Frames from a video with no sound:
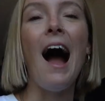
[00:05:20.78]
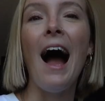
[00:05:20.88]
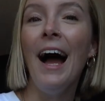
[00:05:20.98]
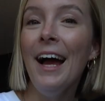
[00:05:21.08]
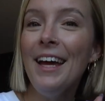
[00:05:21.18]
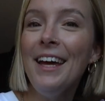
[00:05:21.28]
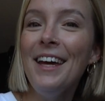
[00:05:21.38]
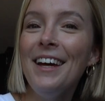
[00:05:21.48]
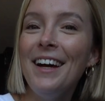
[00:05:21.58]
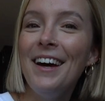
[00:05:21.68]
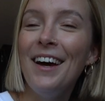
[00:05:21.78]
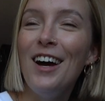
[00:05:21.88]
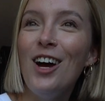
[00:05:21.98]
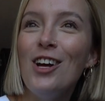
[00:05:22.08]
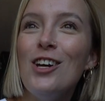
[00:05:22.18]
I
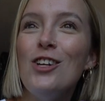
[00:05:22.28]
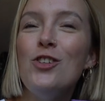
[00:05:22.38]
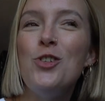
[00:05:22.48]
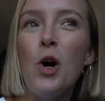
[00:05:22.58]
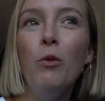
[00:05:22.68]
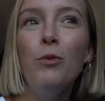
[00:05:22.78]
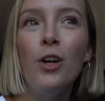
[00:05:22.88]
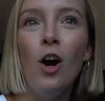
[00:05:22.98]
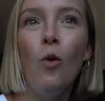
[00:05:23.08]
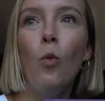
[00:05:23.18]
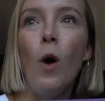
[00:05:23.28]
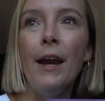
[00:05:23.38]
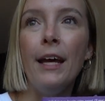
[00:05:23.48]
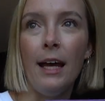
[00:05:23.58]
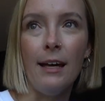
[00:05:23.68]
don't know what
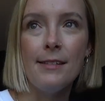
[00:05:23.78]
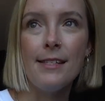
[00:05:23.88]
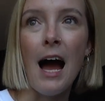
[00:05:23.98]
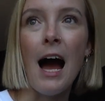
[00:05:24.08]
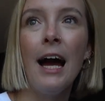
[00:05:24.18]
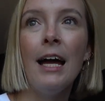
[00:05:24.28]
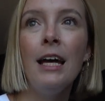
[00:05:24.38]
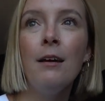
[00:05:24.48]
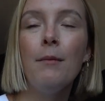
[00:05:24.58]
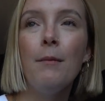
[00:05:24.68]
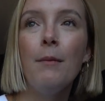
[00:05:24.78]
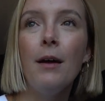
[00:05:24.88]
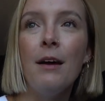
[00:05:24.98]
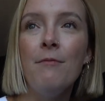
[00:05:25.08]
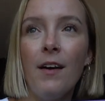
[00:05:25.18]
it is. I
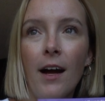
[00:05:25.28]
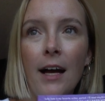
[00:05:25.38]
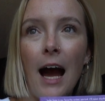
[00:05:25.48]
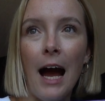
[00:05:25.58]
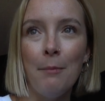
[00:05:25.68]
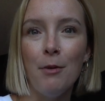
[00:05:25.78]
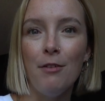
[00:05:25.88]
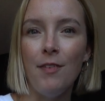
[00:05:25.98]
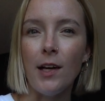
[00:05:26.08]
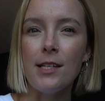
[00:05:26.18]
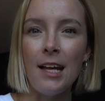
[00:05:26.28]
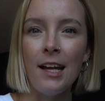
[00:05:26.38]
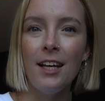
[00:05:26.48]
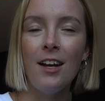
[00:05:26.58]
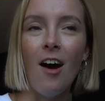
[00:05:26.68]
am very hyper
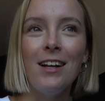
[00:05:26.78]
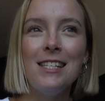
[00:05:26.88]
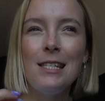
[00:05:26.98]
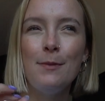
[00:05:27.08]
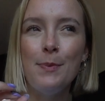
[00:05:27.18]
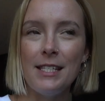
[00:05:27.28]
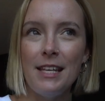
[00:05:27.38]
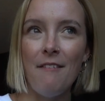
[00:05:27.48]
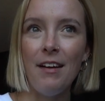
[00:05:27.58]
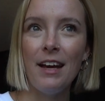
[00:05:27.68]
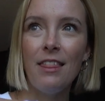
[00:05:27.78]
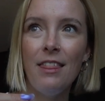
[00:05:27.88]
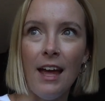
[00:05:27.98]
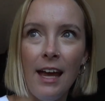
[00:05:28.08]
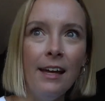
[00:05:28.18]
fixated on specific
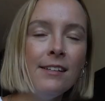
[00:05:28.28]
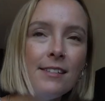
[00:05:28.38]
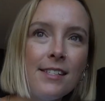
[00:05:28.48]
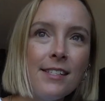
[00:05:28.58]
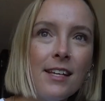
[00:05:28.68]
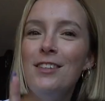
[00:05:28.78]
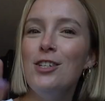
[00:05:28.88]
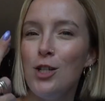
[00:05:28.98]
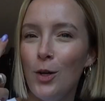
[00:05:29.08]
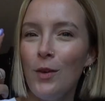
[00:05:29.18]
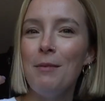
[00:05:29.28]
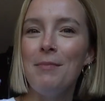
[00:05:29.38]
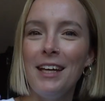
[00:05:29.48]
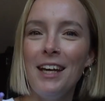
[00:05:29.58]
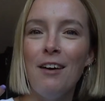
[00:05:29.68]
things. The two that I'm
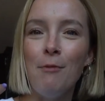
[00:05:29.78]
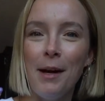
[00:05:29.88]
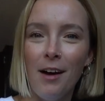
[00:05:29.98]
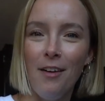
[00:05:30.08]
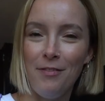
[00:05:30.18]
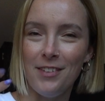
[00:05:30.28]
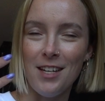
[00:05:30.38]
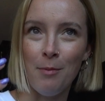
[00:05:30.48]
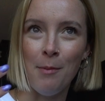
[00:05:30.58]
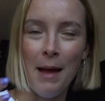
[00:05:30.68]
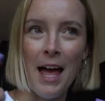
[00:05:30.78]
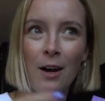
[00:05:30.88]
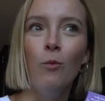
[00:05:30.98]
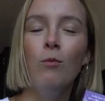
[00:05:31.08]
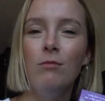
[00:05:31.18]
thinking of my off the top of my
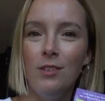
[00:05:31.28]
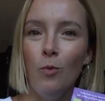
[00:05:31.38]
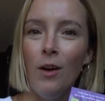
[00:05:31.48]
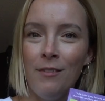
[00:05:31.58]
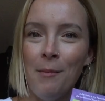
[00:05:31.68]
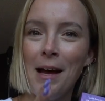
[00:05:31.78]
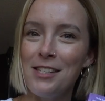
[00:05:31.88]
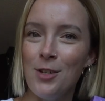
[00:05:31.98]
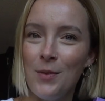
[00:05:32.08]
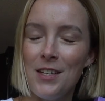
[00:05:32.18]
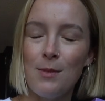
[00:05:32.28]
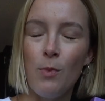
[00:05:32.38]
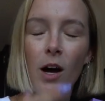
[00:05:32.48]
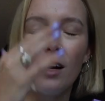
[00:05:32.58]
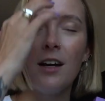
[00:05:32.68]
head, one of them has to do with this
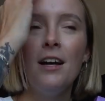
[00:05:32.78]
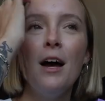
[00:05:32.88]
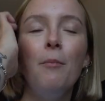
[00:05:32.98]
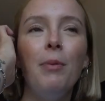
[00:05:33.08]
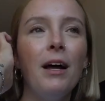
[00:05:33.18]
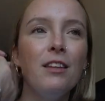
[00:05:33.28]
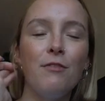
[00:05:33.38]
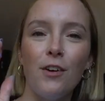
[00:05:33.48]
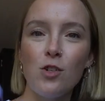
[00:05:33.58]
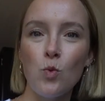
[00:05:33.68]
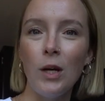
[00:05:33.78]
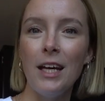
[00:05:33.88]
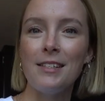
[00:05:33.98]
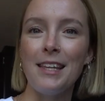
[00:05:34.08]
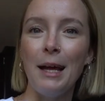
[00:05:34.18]
book, but the first one
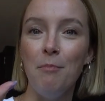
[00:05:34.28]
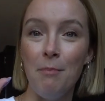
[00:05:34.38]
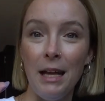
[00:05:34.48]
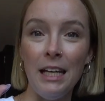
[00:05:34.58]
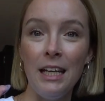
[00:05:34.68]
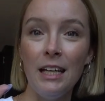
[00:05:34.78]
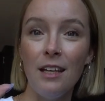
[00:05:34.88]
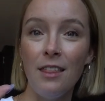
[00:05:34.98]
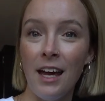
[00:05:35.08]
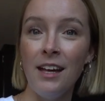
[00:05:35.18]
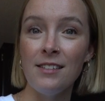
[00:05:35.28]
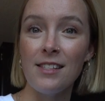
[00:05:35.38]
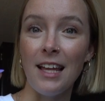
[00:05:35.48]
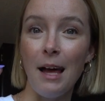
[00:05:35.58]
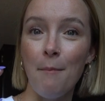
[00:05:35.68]
is like mini
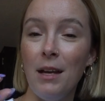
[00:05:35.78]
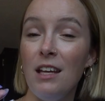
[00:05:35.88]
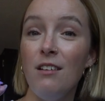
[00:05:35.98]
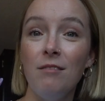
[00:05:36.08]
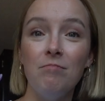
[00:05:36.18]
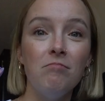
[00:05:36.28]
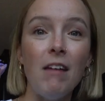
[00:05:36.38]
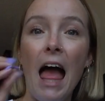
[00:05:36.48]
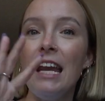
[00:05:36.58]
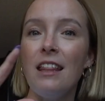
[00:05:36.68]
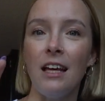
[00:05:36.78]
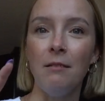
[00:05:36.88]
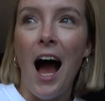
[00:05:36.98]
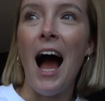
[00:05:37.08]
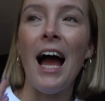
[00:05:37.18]
things, like mini
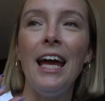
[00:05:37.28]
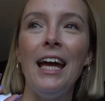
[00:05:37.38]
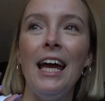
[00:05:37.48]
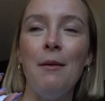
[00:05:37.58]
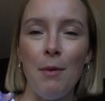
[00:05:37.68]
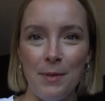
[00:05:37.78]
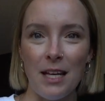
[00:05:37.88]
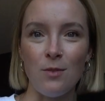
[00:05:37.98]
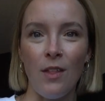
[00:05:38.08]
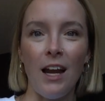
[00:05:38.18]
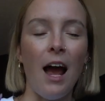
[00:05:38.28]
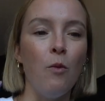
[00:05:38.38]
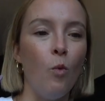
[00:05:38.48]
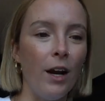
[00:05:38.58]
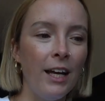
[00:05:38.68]
anything. I am obsessed with it. I
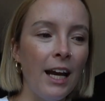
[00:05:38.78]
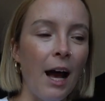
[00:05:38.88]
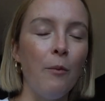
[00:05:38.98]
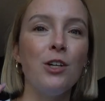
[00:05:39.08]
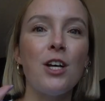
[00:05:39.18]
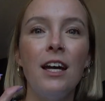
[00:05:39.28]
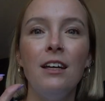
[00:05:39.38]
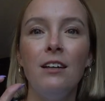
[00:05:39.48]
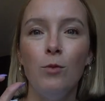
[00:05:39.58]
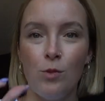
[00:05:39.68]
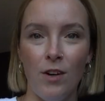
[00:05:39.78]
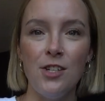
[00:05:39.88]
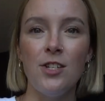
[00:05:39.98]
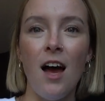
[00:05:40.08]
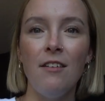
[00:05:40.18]
want it. I wish I was
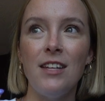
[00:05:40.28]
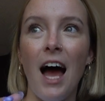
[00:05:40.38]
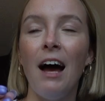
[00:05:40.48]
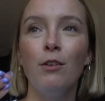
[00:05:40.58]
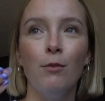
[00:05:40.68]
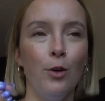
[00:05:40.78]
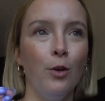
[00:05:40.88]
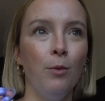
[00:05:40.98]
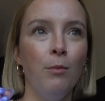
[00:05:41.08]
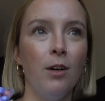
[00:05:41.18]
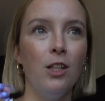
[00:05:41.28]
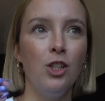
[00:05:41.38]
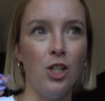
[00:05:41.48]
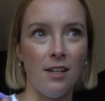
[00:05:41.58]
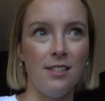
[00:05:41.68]
rich enough to have a room
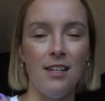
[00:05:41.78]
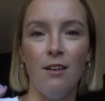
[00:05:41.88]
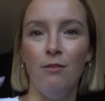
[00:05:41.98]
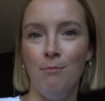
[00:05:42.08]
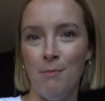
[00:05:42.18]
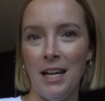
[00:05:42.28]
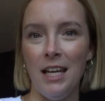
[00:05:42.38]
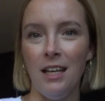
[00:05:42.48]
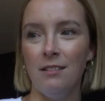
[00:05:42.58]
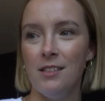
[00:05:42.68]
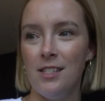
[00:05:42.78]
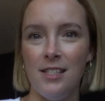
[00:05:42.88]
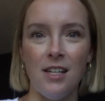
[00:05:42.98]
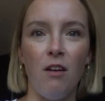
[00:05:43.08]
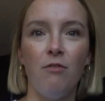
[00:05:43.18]
just of mini
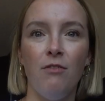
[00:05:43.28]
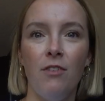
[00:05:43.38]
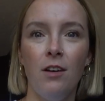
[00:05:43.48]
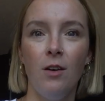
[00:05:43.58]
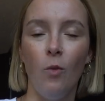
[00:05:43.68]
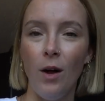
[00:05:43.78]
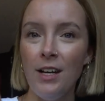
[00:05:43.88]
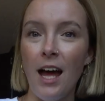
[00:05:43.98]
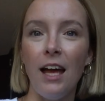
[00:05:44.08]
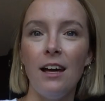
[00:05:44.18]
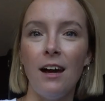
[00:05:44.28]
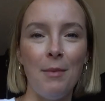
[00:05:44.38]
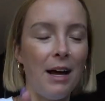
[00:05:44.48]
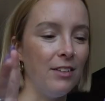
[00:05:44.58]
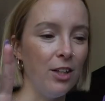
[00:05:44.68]
stuff. One day, I'm
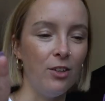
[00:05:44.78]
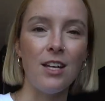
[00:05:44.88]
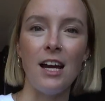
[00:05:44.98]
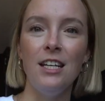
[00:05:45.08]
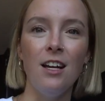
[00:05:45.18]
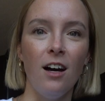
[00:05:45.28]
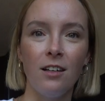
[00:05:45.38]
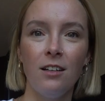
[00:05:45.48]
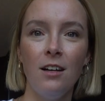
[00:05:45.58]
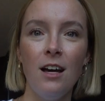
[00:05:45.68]
gonna have a little tiny nook